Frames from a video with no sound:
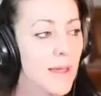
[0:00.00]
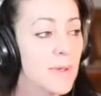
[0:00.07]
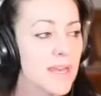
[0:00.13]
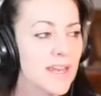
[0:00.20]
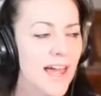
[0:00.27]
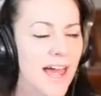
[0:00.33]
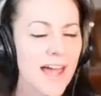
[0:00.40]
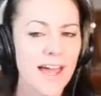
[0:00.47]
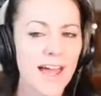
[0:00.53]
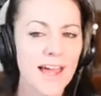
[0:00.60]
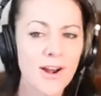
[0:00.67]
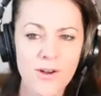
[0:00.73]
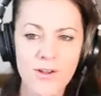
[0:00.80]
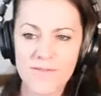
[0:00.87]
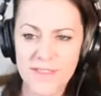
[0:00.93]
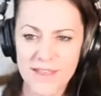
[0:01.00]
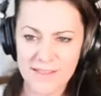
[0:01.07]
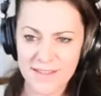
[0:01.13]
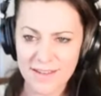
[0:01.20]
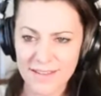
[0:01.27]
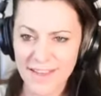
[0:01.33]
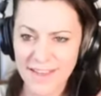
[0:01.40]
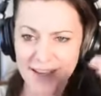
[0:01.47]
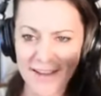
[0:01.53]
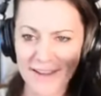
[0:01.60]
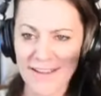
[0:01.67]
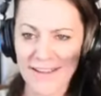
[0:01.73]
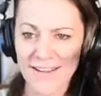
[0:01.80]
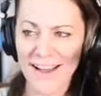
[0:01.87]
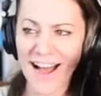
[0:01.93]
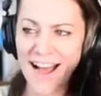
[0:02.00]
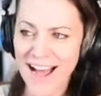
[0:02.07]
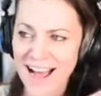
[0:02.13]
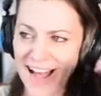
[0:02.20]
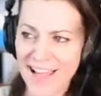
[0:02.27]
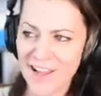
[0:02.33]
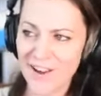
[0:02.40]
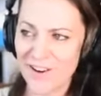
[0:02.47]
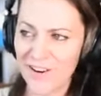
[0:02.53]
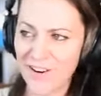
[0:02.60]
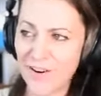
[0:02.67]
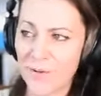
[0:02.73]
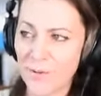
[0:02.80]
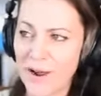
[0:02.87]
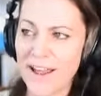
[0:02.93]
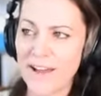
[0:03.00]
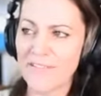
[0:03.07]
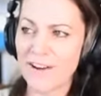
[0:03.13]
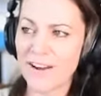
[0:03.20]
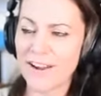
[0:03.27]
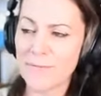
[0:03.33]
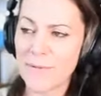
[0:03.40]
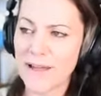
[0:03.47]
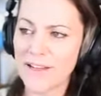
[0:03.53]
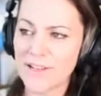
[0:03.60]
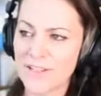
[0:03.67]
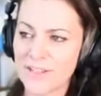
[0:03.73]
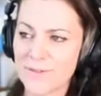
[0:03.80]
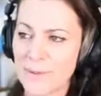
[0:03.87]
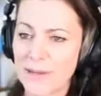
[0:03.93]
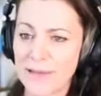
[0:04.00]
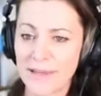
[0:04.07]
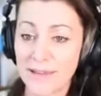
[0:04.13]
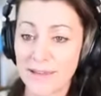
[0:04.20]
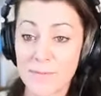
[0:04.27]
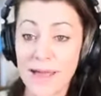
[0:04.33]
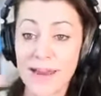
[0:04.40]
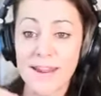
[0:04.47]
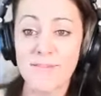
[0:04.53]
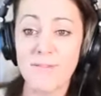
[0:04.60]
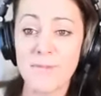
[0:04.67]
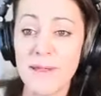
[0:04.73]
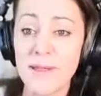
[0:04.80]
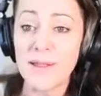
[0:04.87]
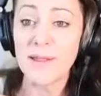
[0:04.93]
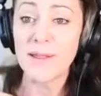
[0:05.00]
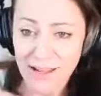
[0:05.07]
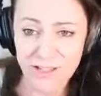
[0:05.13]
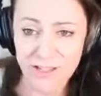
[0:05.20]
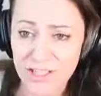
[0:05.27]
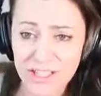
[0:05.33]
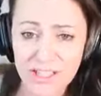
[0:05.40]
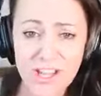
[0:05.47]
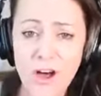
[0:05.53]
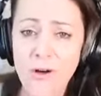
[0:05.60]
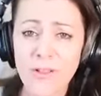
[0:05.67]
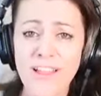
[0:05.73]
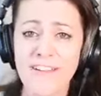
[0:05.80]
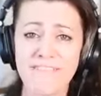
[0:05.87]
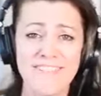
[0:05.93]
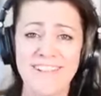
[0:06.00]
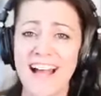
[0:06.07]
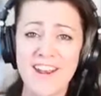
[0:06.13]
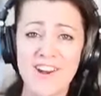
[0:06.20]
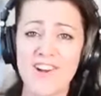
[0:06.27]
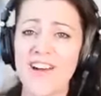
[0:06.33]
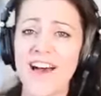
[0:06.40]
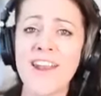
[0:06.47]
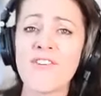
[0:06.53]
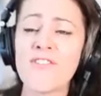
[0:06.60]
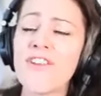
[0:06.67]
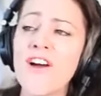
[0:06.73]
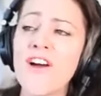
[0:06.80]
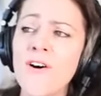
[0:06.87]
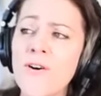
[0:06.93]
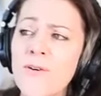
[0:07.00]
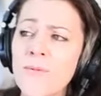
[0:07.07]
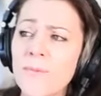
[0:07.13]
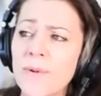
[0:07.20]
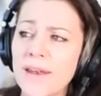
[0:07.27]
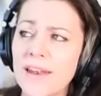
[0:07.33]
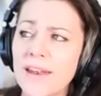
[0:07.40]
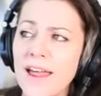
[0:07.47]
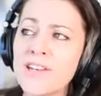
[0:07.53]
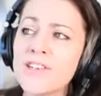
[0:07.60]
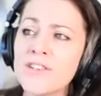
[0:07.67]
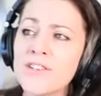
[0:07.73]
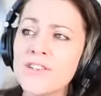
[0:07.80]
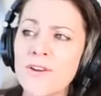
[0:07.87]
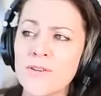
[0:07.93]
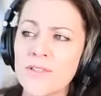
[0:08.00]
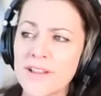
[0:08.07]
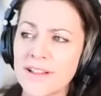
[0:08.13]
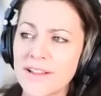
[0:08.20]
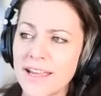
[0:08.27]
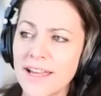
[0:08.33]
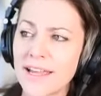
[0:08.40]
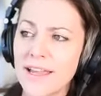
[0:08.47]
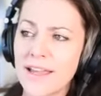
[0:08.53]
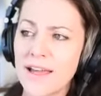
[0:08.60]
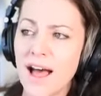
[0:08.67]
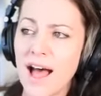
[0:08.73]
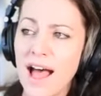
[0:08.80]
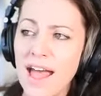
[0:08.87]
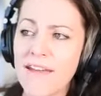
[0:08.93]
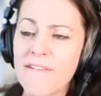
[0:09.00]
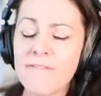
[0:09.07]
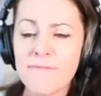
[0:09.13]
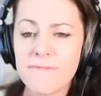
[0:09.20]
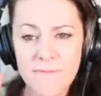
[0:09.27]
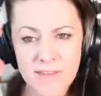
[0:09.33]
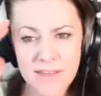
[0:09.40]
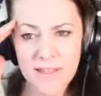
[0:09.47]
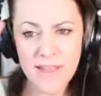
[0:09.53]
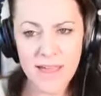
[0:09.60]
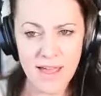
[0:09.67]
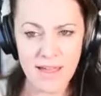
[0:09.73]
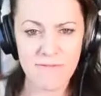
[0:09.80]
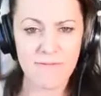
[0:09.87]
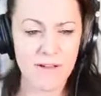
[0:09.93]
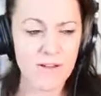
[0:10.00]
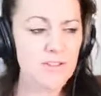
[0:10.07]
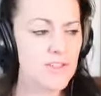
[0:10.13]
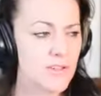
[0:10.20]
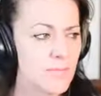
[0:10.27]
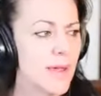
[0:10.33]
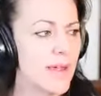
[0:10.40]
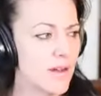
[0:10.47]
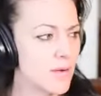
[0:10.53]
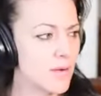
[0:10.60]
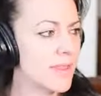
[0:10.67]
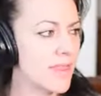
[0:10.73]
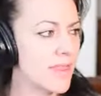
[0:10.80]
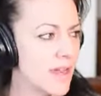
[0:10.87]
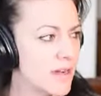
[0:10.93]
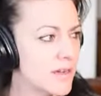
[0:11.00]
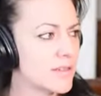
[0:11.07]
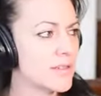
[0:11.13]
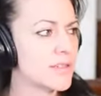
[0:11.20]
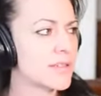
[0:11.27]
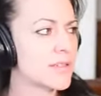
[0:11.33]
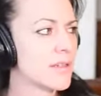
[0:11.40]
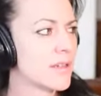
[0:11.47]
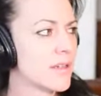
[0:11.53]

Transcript: i mean i don't know if that's a like high or, or whatever it might just be it might even be extra low level i don't i don't know but i do know that like i feel like i function better when there's